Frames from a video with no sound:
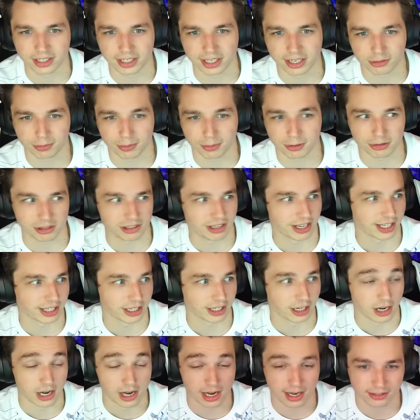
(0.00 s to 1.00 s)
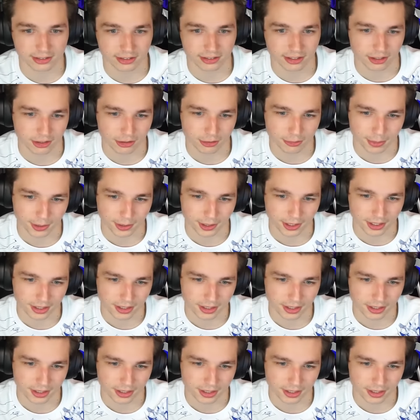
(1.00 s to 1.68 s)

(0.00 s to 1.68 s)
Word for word: and especially taking a hostage, but.